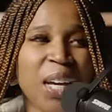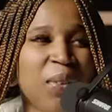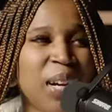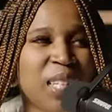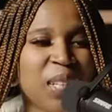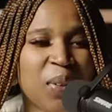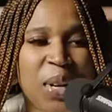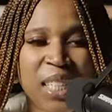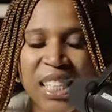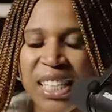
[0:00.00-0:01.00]
get right into the
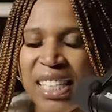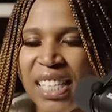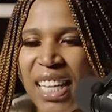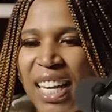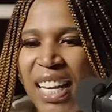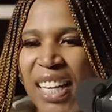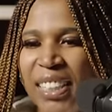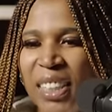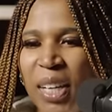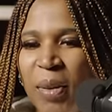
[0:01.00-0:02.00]
questions,
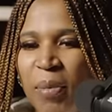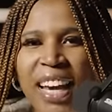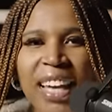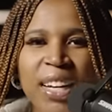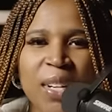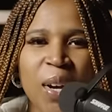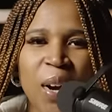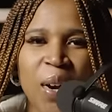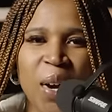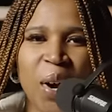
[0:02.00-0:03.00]
and um, Hayden
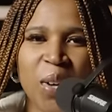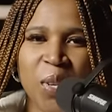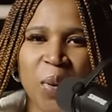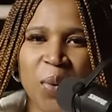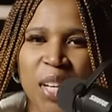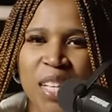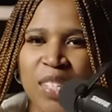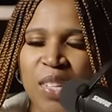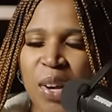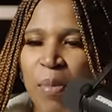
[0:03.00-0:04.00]
uh, also
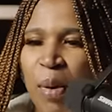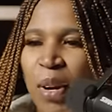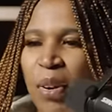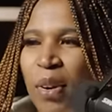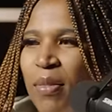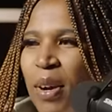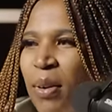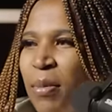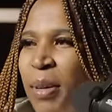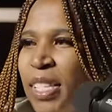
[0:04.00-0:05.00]
is a part of
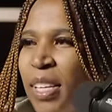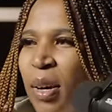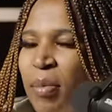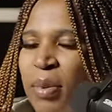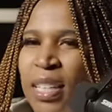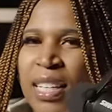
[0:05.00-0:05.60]
our amazing company.